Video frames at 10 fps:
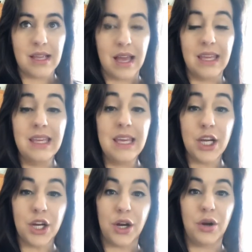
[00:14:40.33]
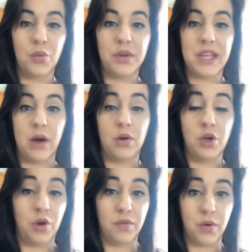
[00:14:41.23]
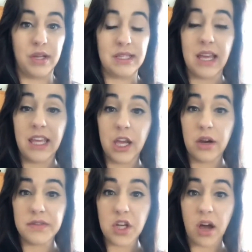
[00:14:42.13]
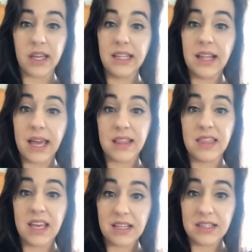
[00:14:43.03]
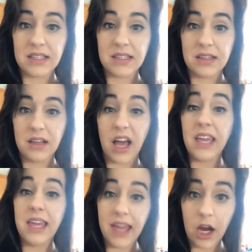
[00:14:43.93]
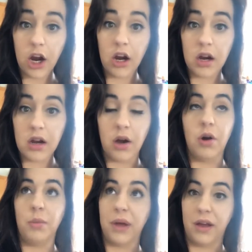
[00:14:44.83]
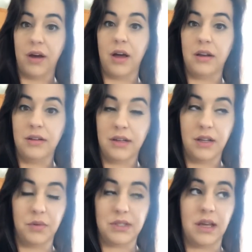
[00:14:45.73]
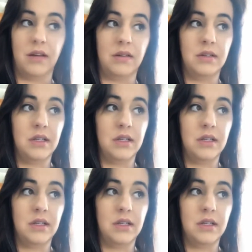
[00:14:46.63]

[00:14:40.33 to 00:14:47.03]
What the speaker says: A year without no voice. A year of talking like this. A year. Oh my God. It was hell.